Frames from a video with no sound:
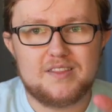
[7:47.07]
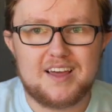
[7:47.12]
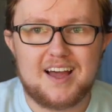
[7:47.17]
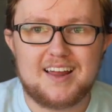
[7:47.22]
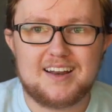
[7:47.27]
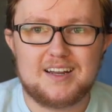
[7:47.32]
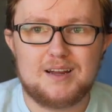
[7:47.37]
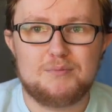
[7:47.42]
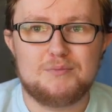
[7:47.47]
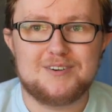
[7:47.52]

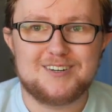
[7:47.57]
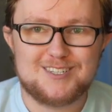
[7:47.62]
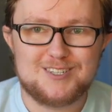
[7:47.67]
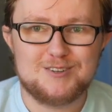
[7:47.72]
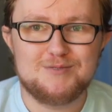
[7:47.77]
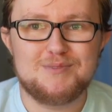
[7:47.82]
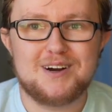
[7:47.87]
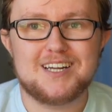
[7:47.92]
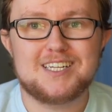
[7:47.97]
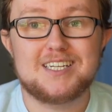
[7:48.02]
that number
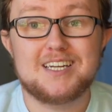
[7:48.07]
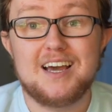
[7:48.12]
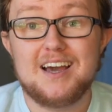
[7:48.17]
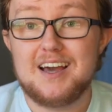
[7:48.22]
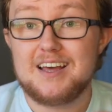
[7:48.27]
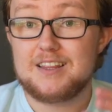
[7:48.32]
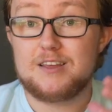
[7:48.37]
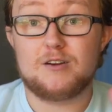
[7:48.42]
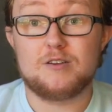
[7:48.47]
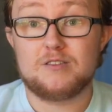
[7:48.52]
too much.
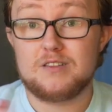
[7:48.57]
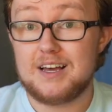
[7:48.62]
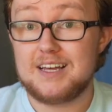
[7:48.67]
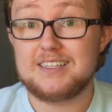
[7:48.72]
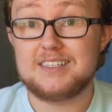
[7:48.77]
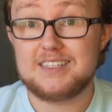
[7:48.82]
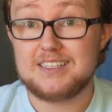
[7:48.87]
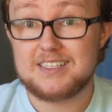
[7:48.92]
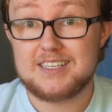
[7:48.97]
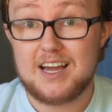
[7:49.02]
There are
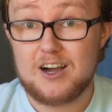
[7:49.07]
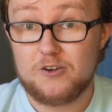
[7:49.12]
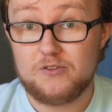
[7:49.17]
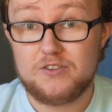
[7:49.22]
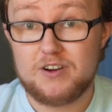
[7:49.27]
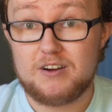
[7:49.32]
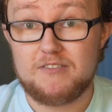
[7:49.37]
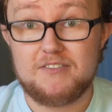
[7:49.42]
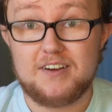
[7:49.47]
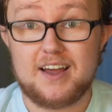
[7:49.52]
lenses out
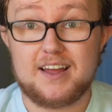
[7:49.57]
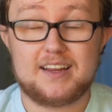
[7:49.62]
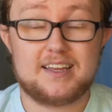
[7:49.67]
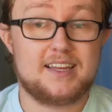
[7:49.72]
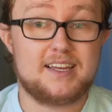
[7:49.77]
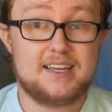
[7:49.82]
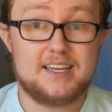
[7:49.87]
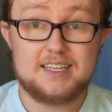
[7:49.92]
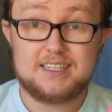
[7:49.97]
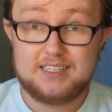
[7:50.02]
there that
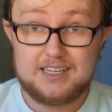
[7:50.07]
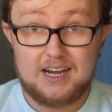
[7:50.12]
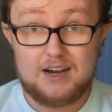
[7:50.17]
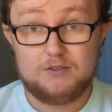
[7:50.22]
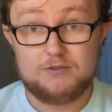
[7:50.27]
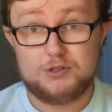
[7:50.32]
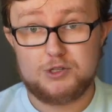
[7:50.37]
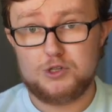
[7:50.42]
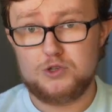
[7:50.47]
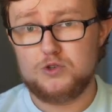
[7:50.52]
can get
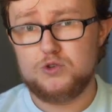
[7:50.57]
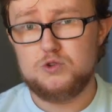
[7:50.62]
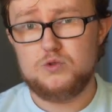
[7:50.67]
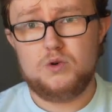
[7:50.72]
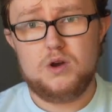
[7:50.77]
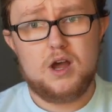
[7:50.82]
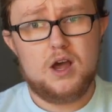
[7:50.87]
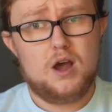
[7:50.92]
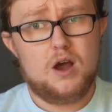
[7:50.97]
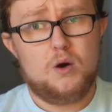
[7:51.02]
down to
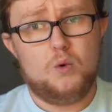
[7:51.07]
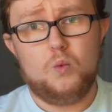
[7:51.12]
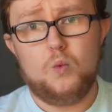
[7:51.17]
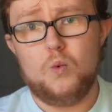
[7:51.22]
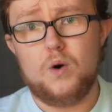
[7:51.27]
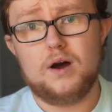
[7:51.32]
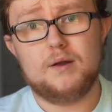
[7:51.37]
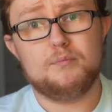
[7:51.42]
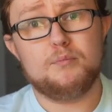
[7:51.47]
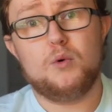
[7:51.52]

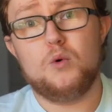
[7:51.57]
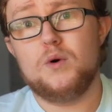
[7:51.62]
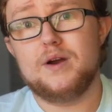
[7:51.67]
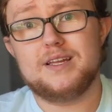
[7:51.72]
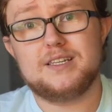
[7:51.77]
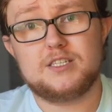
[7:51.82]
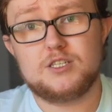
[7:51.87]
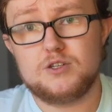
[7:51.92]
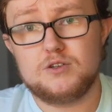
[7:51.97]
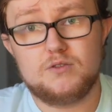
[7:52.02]

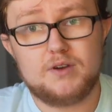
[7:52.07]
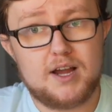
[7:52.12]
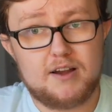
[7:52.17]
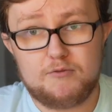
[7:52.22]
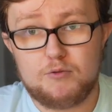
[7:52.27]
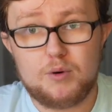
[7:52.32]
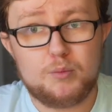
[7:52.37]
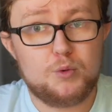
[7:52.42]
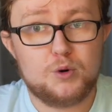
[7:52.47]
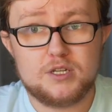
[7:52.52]
1.2,
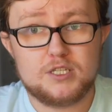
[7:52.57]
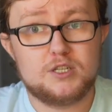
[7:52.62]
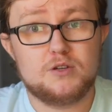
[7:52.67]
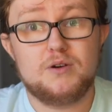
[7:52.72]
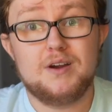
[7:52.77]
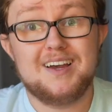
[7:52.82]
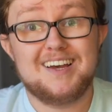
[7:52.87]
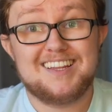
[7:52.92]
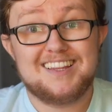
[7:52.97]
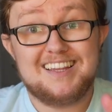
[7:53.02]
f1.2.
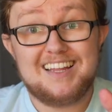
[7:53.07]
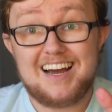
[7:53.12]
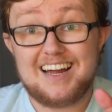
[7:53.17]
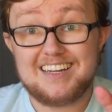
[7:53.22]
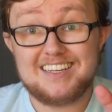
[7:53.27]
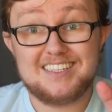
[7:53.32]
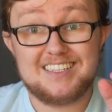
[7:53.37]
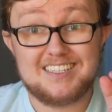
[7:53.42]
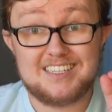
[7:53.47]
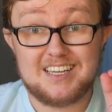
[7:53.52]
That
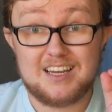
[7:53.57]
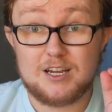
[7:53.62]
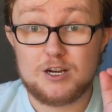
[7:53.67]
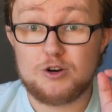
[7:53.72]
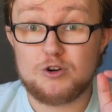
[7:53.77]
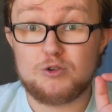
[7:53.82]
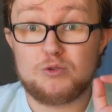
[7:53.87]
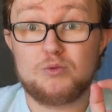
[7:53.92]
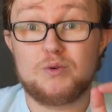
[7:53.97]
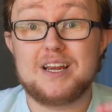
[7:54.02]
is
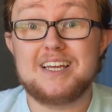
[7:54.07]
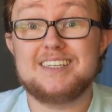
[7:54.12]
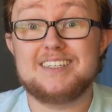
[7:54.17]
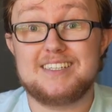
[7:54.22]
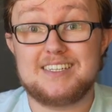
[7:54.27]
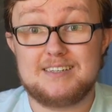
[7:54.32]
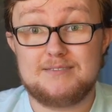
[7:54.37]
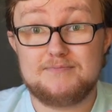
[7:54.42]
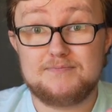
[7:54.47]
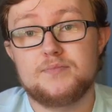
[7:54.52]

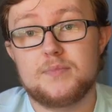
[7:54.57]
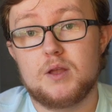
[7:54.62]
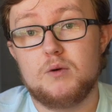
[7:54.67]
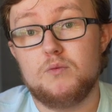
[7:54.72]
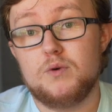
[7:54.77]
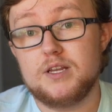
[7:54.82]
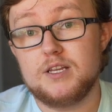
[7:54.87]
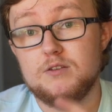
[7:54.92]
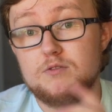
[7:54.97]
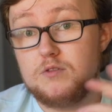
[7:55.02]
crazy.
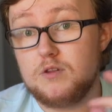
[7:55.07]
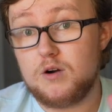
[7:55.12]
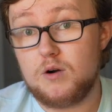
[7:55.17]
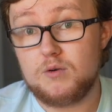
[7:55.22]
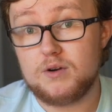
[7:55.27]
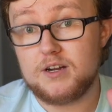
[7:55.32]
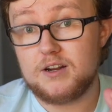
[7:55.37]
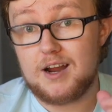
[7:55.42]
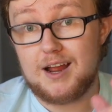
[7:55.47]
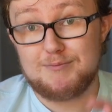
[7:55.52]
When you
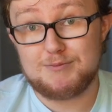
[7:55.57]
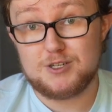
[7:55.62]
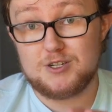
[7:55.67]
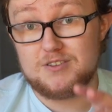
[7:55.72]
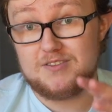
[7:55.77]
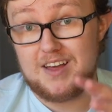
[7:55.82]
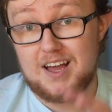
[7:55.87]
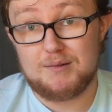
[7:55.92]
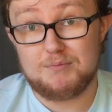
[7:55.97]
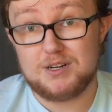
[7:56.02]
lower your
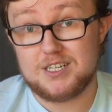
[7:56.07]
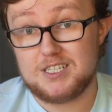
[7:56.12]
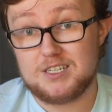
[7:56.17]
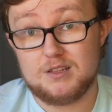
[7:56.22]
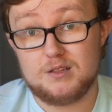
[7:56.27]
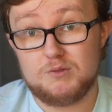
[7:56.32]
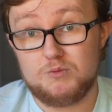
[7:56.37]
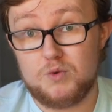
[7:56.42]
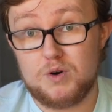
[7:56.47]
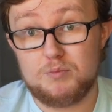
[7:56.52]
aperture that much to
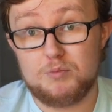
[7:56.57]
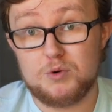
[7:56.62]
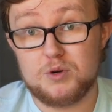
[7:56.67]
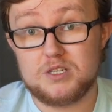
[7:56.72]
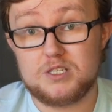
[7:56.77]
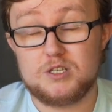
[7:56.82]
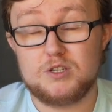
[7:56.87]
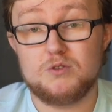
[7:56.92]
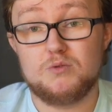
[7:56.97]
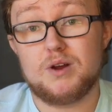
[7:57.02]

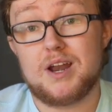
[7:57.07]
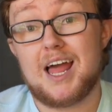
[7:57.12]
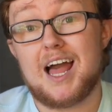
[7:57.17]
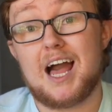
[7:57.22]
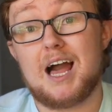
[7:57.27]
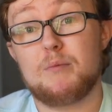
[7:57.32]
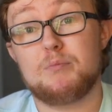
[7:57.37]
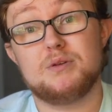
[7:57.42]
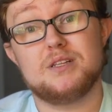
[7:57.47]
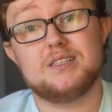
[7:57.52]
1.2, what
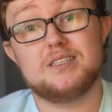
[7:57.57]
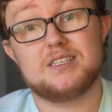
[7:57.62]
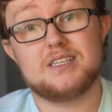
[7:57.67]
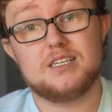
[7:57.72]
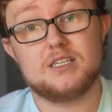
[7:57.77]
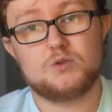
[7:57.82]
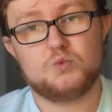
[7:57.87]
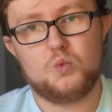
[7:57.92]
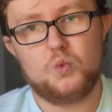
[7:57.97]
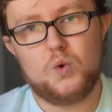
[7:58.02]
happens
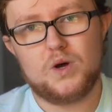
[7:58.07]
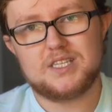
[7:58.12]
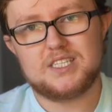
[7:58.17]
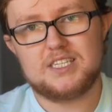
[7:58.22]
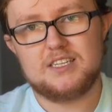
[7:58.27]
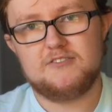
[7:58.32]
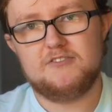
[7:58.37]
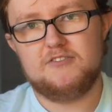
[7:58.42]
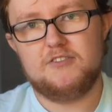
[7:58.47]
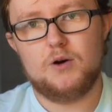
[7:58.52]
is what's
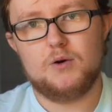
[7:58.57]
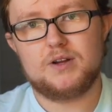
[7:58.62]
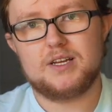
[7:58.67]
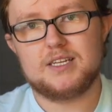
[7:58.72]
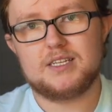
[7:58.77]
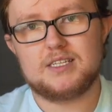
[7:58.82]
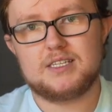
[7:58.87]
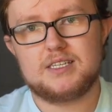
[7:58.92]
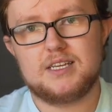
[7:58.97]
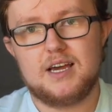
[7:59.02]
in
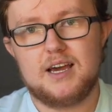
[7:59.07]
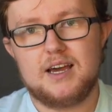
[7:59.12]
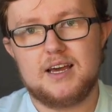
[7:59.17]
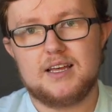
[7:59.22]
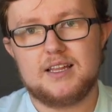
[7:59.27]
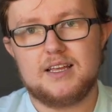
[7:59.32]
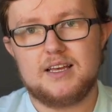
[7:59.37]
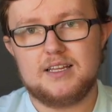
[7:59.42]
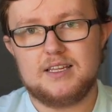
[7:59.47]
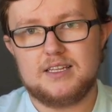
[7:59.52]
focus,
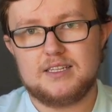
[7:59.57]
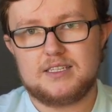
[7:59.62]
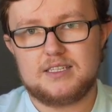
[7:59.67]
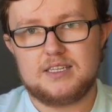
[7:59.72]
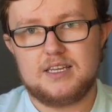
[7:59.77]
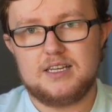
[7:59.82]
it's